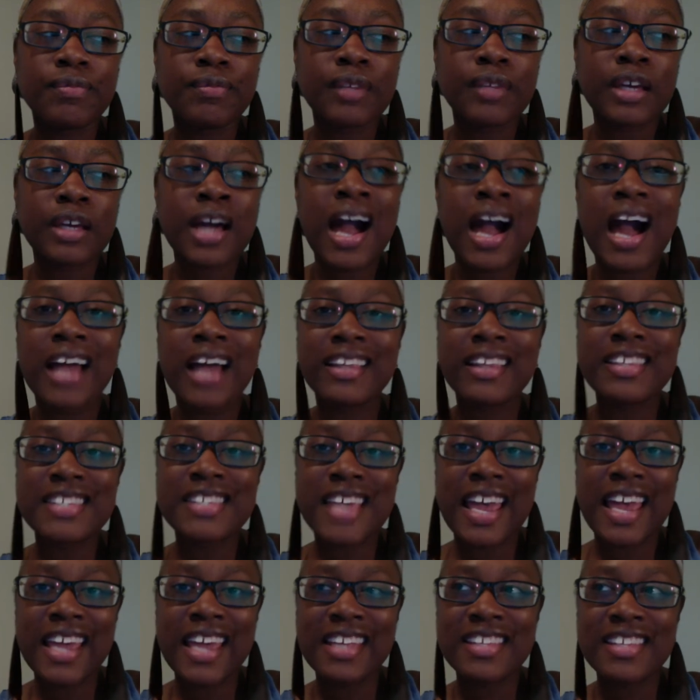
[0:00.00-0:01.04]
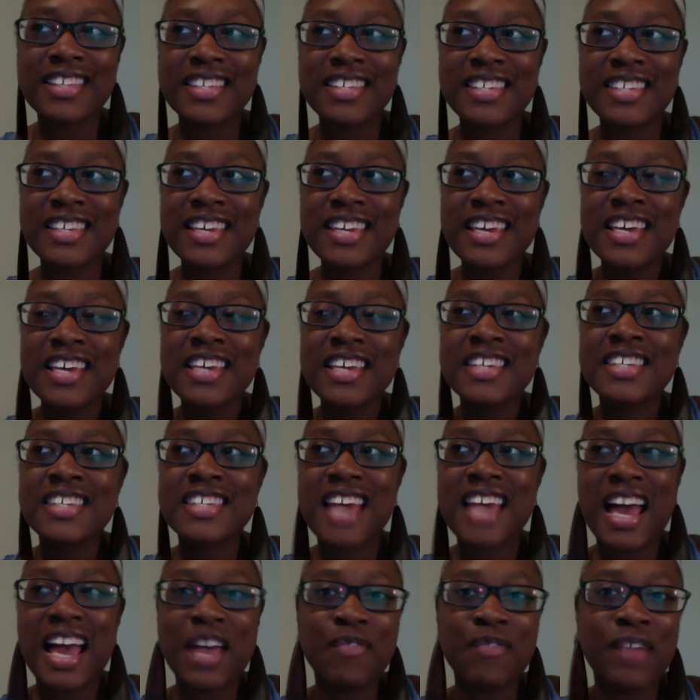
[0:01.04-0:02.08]
content,
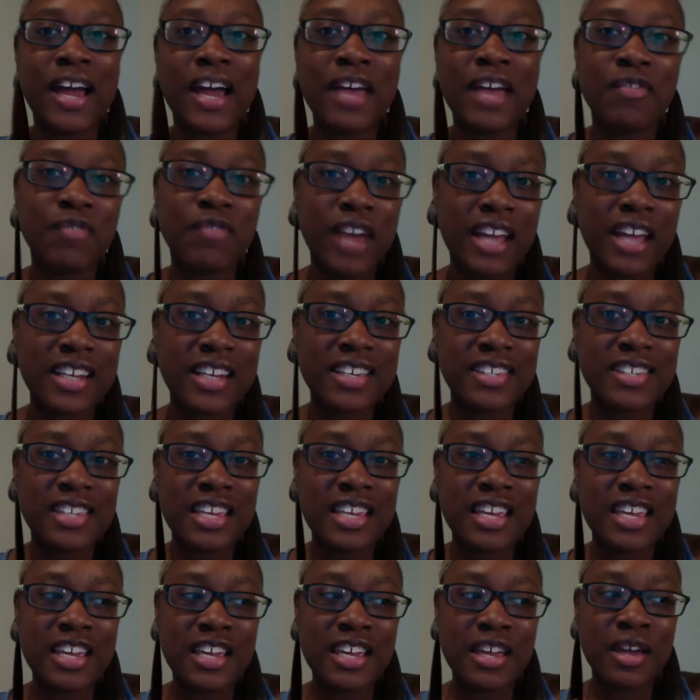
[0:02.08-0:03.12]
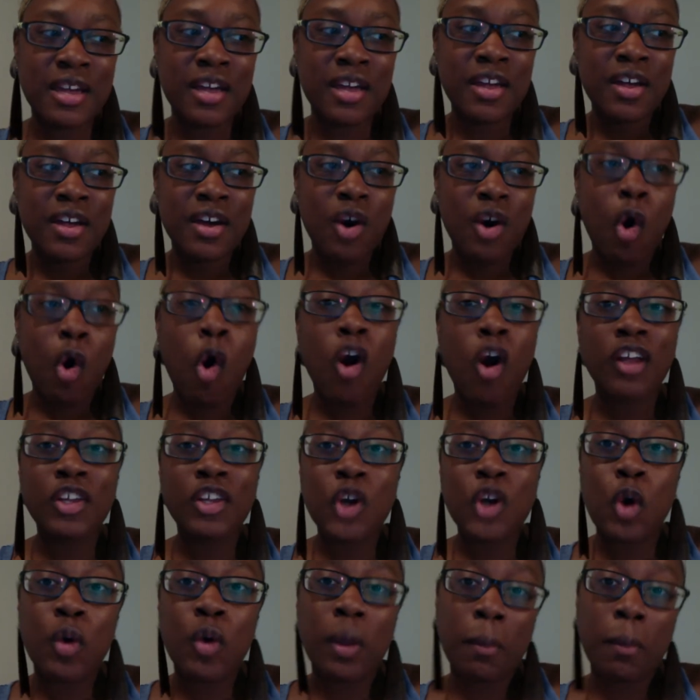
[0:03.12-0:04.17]
sci-fi, fantasy,
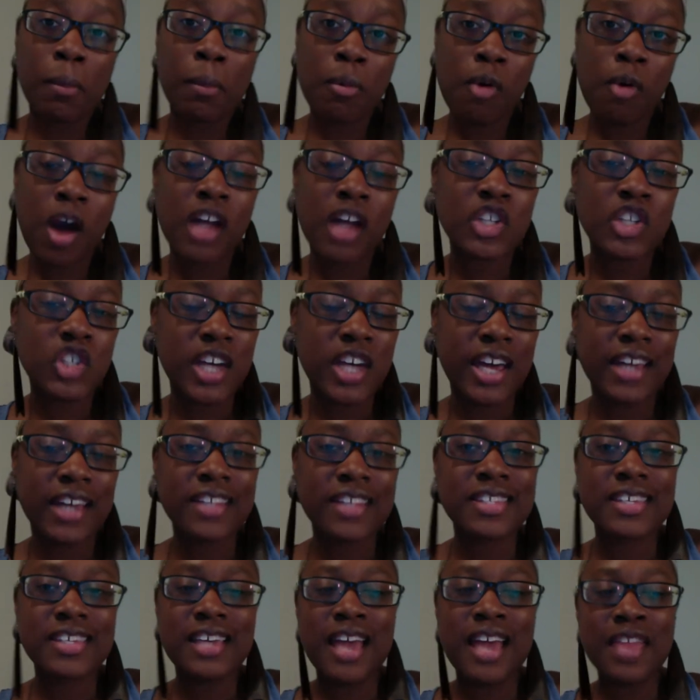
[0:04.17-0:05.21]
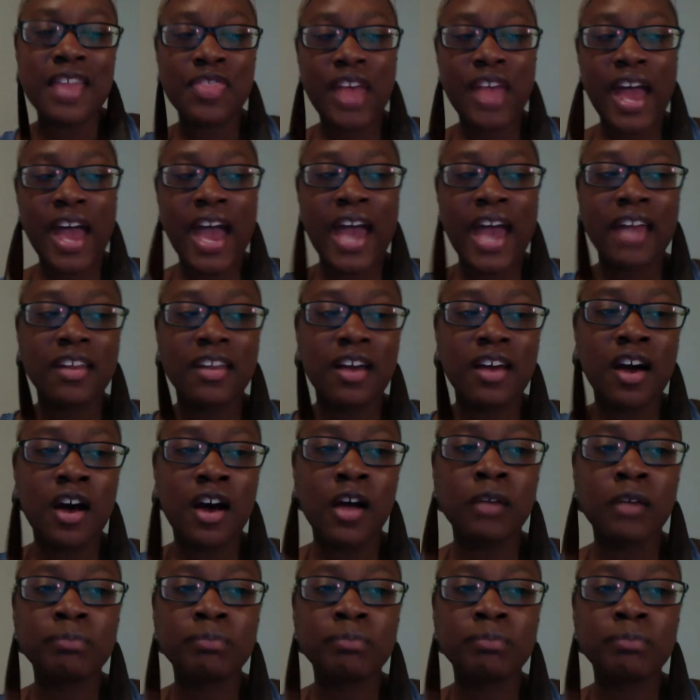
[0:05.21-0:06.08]
ongoing project that